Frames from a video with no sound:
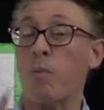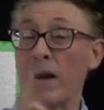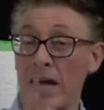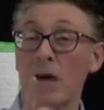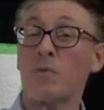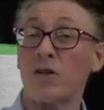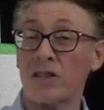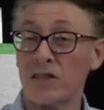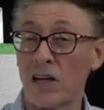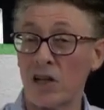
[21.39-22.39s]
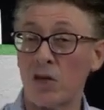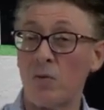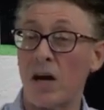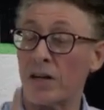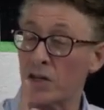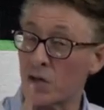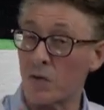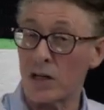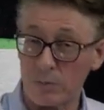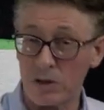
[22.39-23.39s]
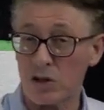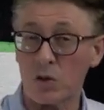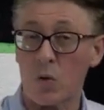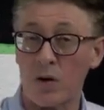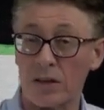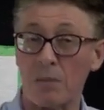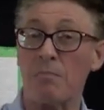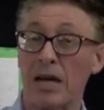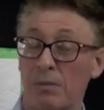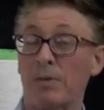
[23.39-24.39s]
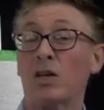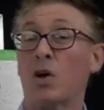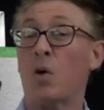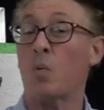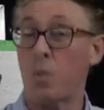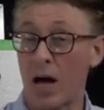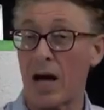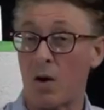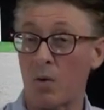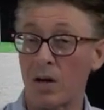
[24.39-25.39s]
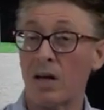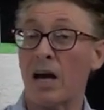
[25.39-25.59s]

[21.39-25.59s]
but I am going to tell you an incredible story that made me go wow,